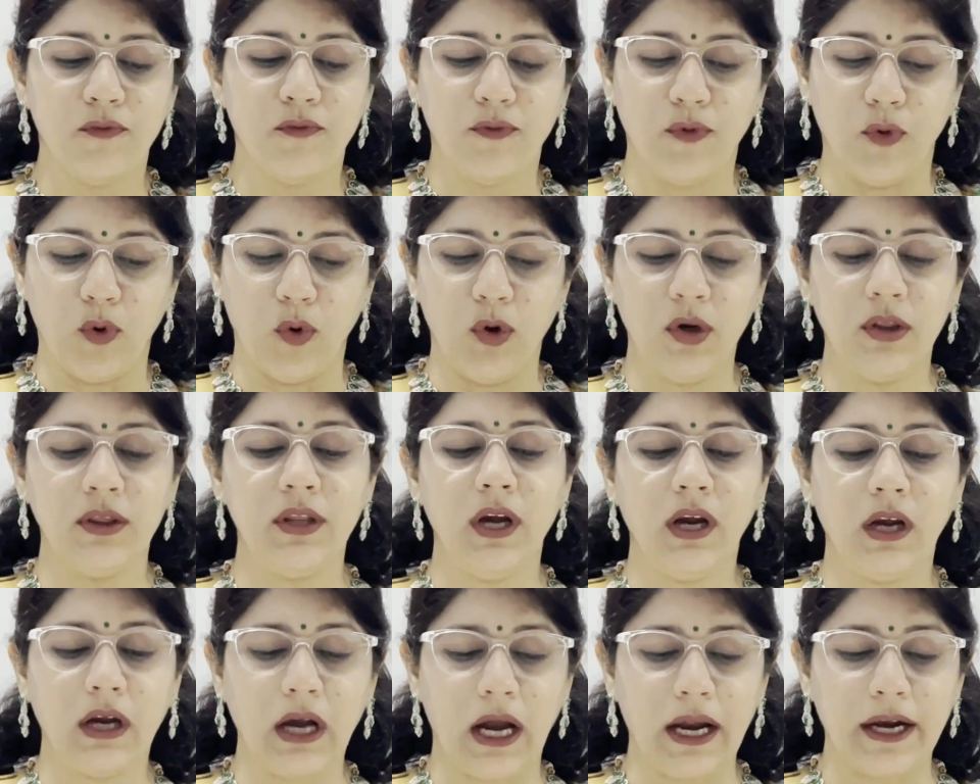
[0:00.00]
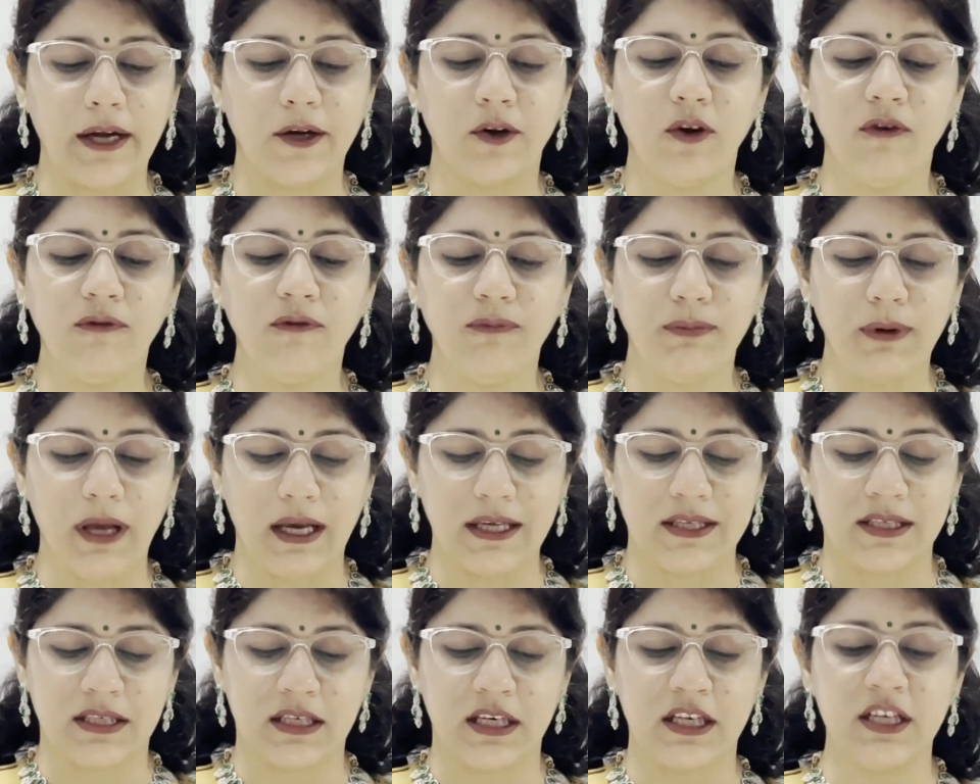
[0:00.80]
Fourth, the kind of
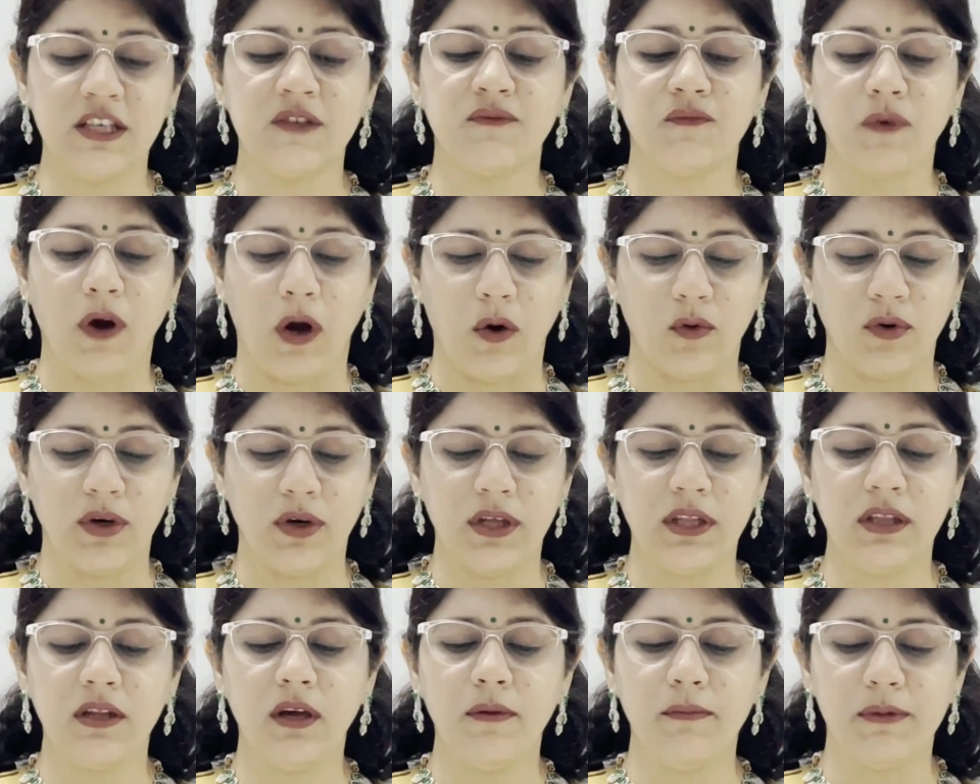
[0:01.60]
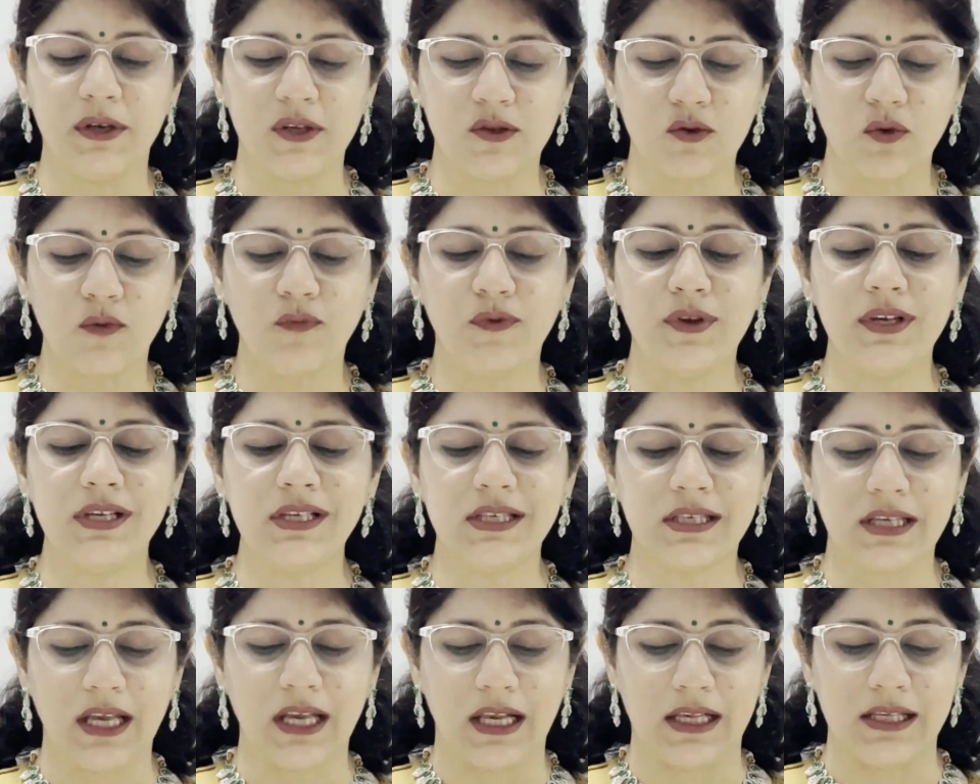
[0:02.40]
plastids found in the
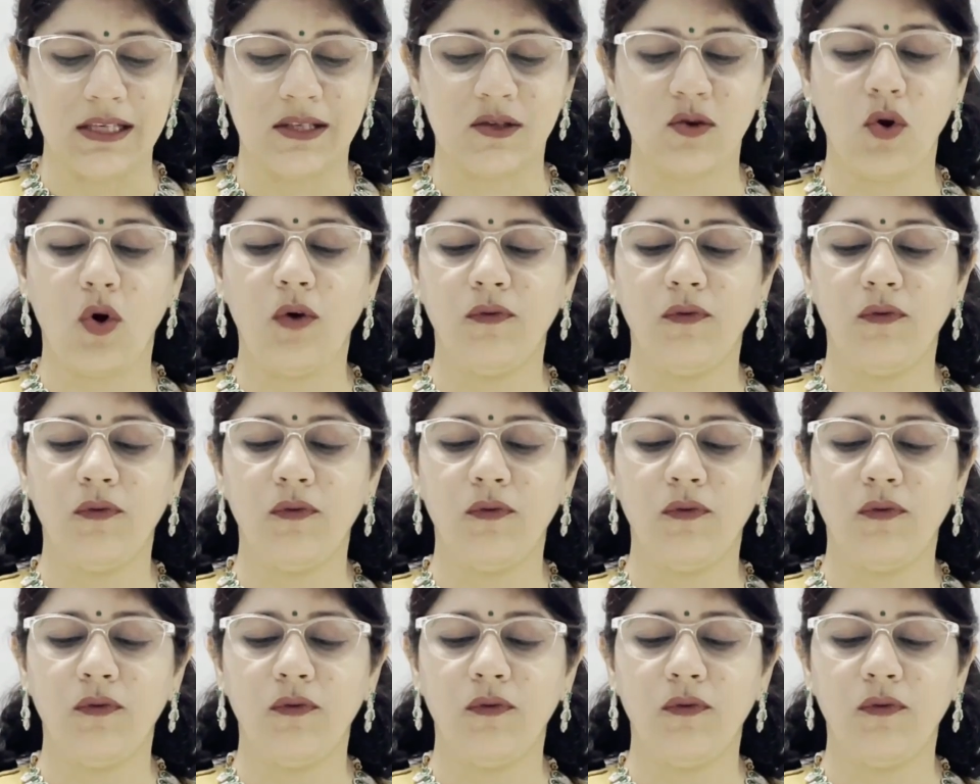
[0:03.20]
mesophyll cells